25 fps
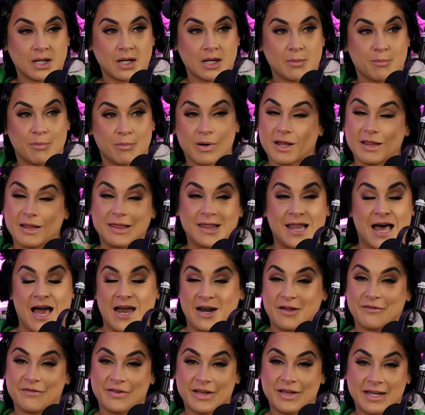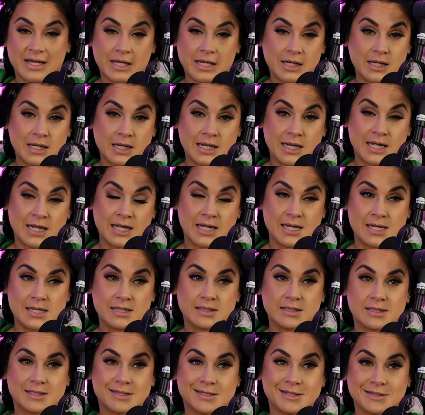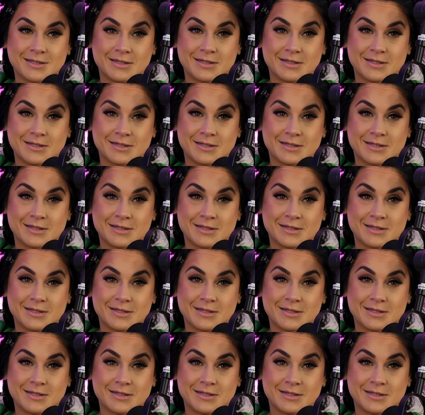but a lot of it is